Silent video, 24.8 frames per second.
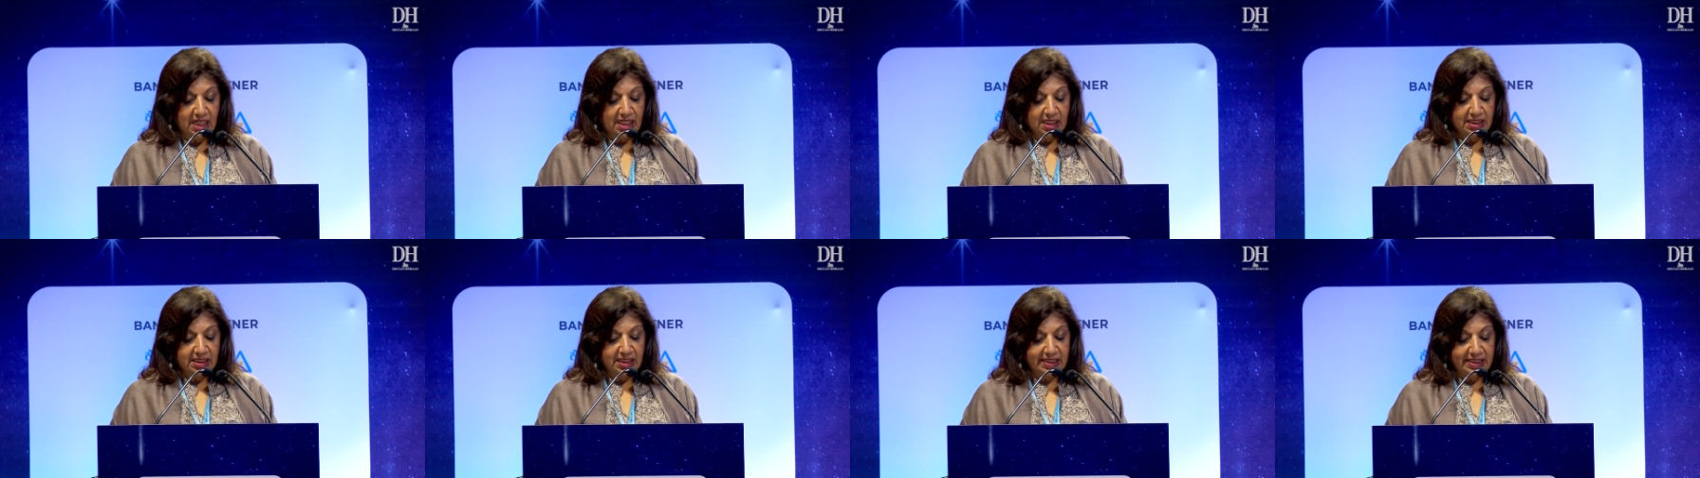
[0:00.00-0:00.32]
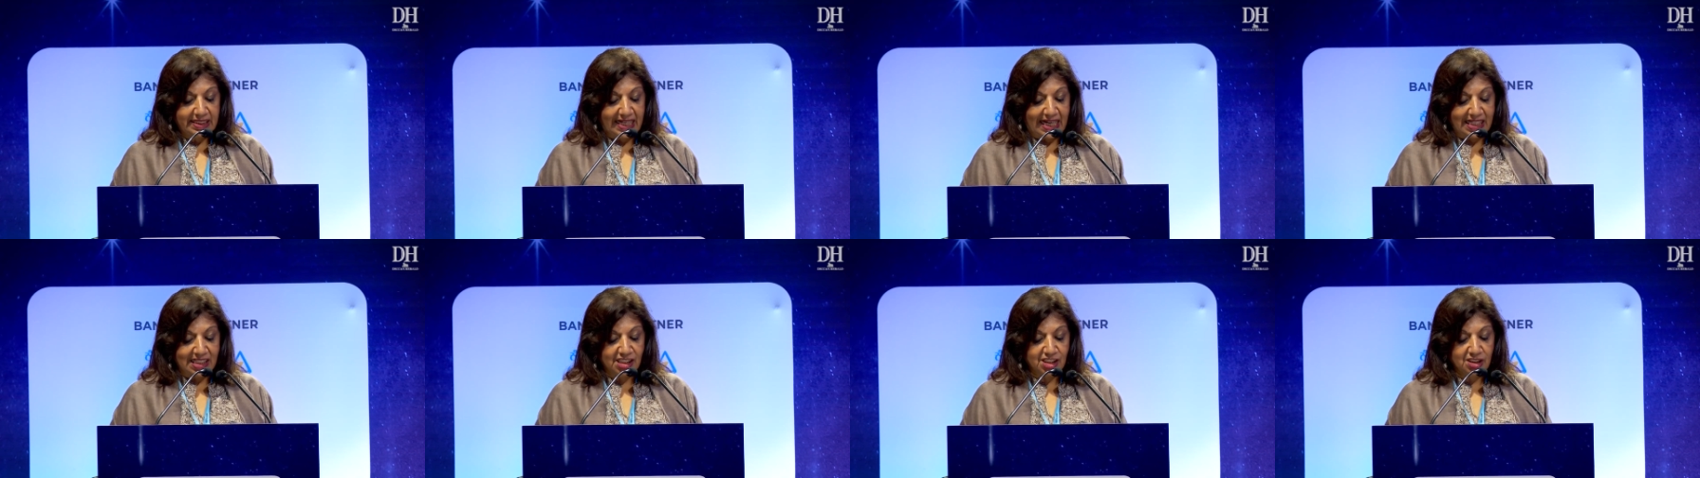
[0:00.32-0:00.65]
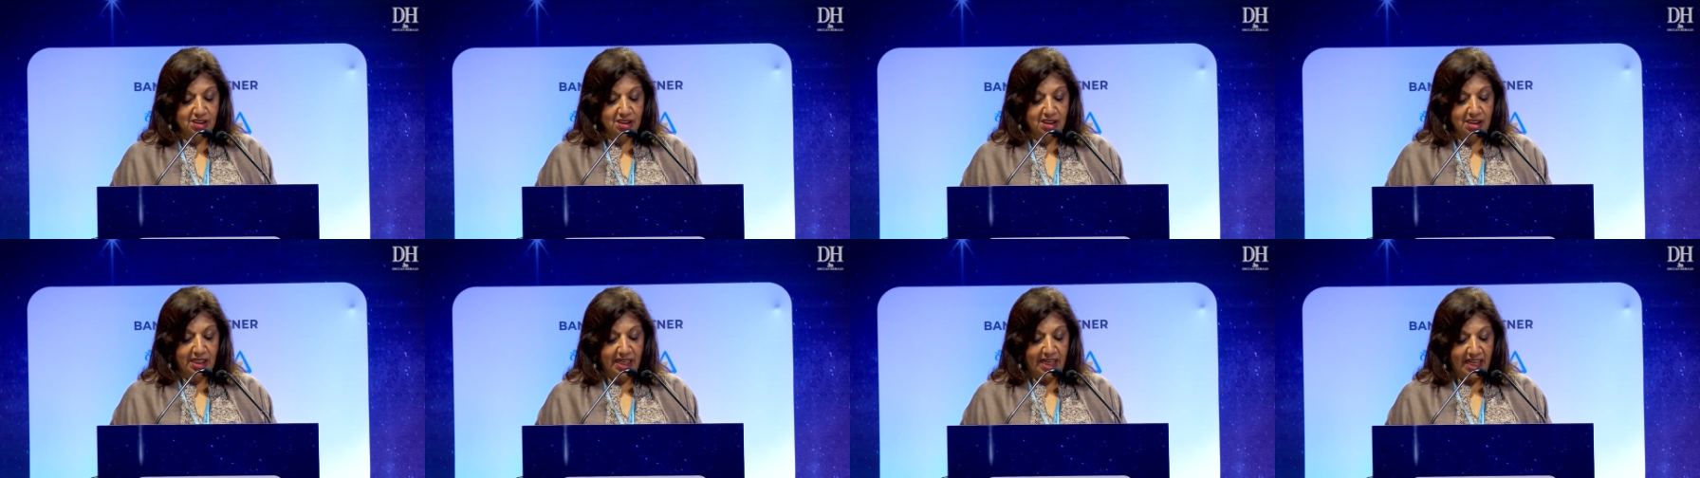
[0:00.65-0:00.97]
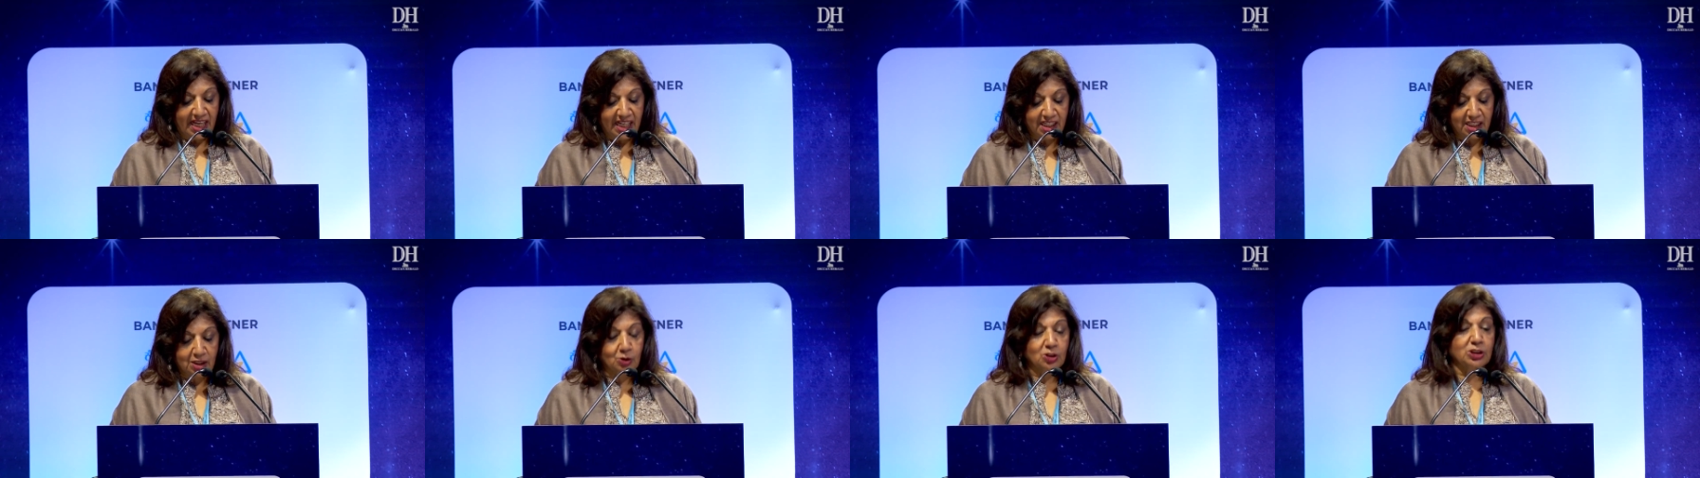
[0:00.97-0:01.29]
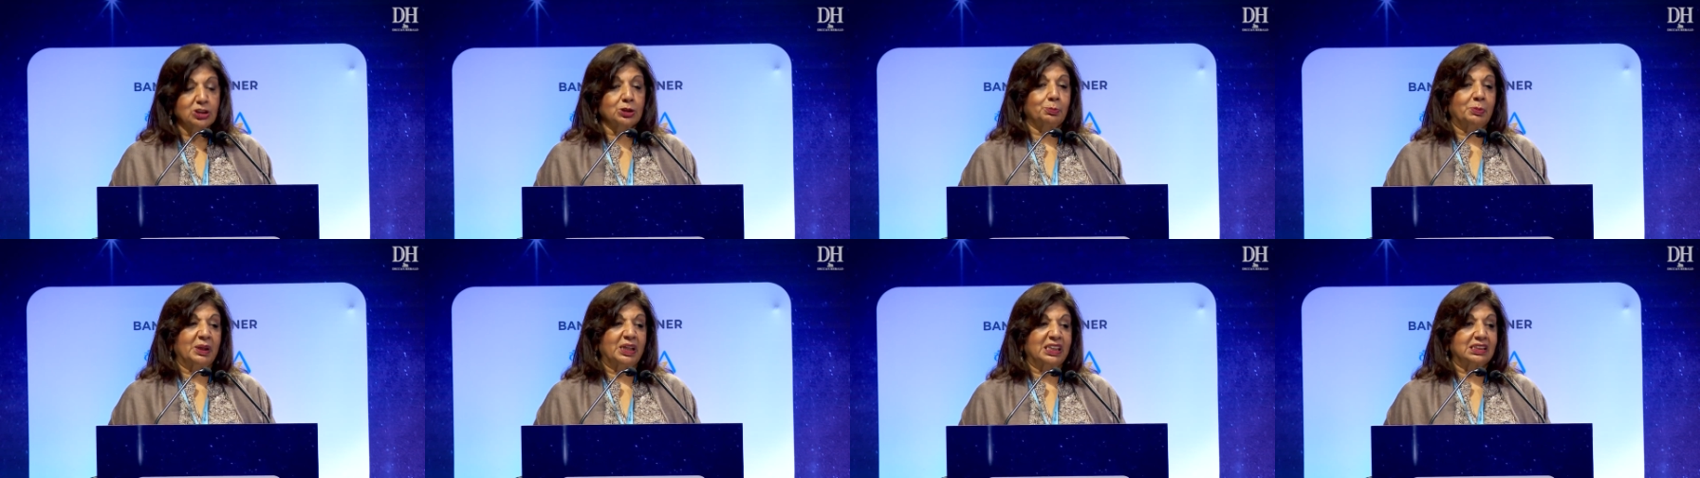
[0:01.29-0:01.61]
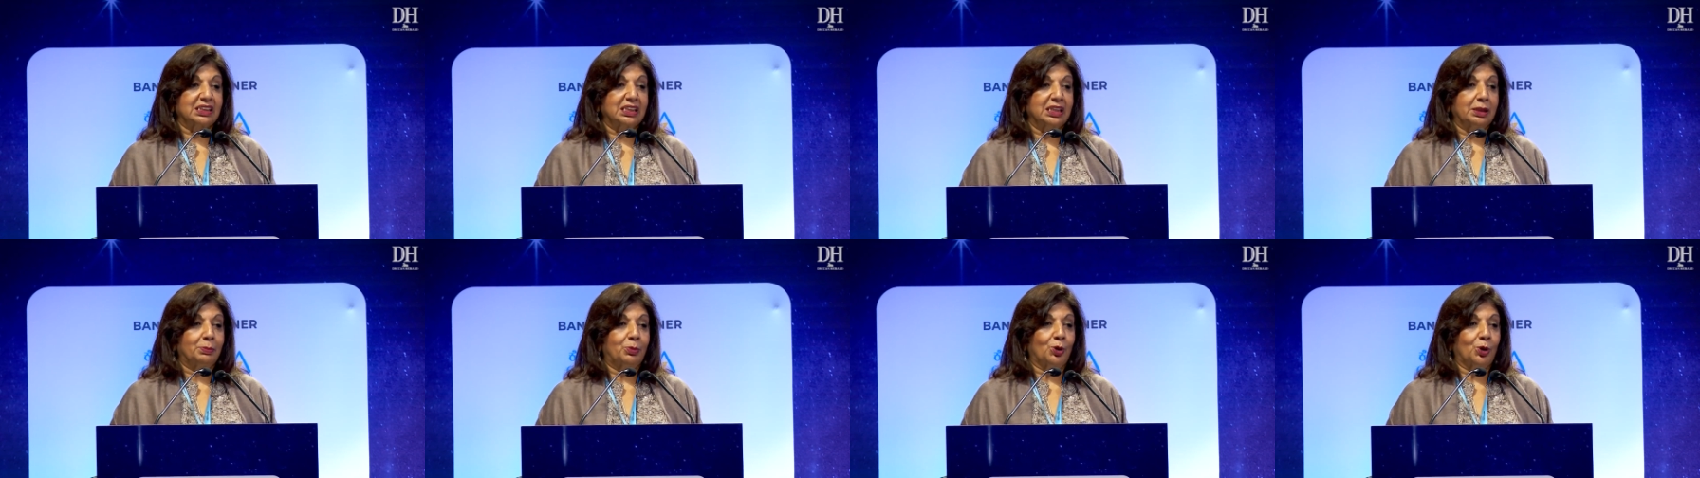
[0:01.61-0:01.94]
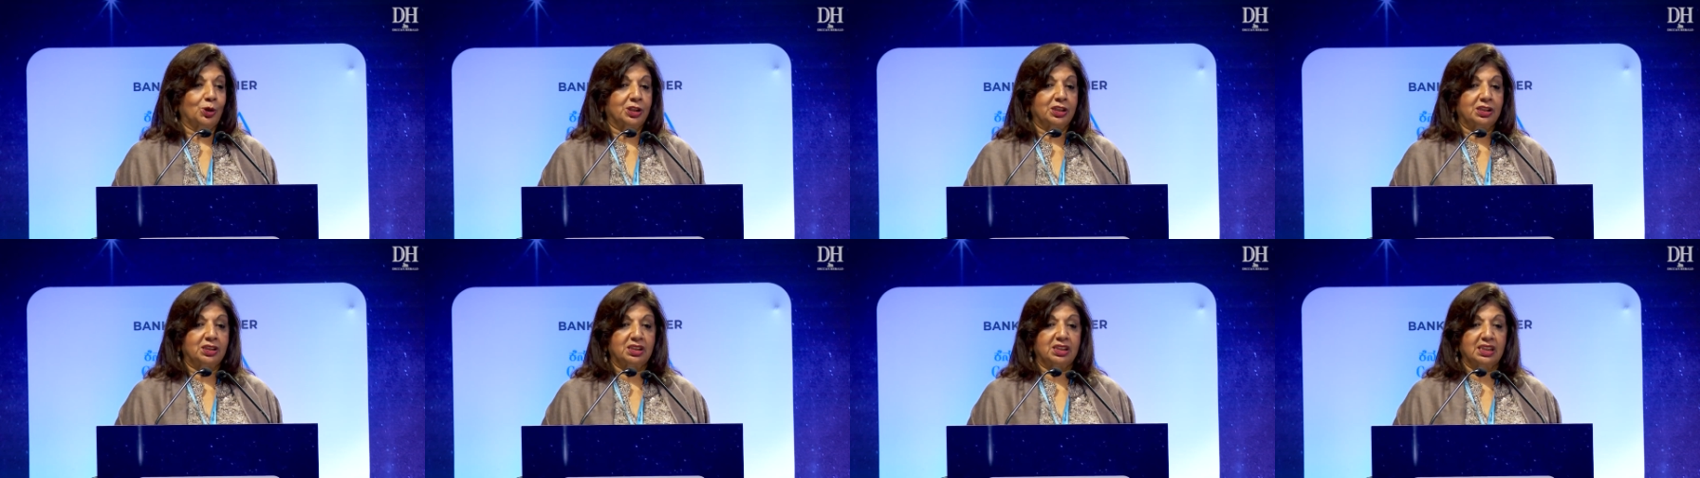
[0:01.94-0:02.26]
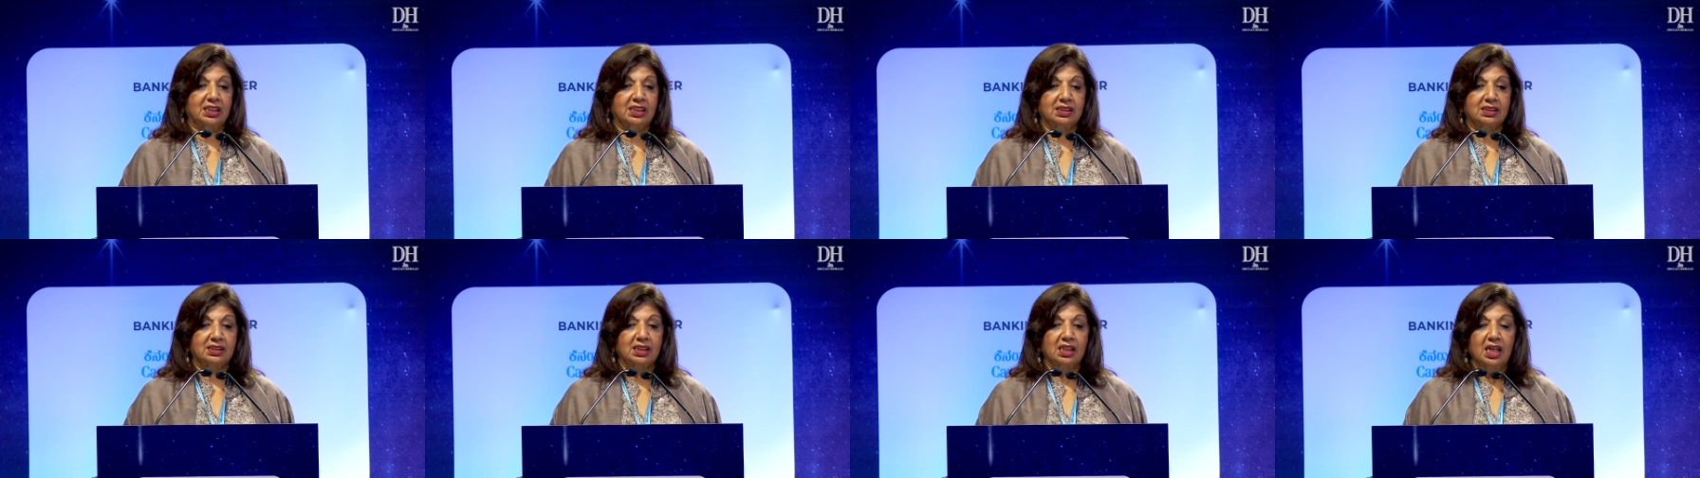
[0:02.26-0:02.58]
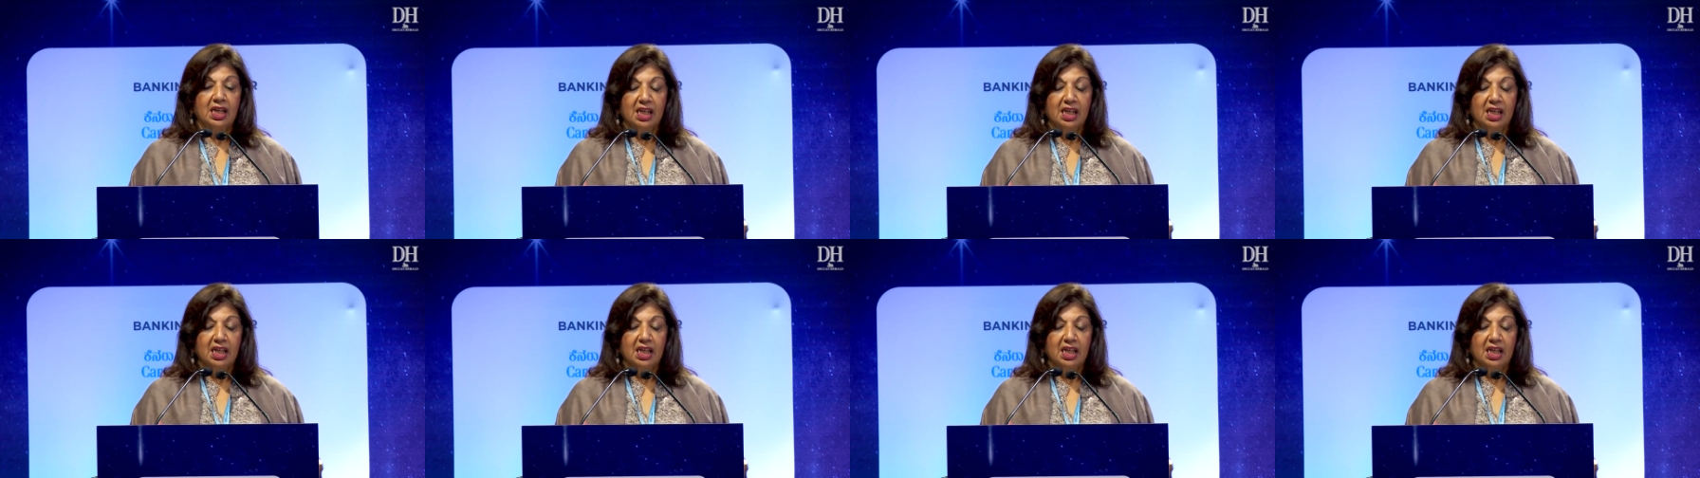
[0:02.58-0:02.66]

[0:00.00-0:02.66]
the National Aerospace Laboratories,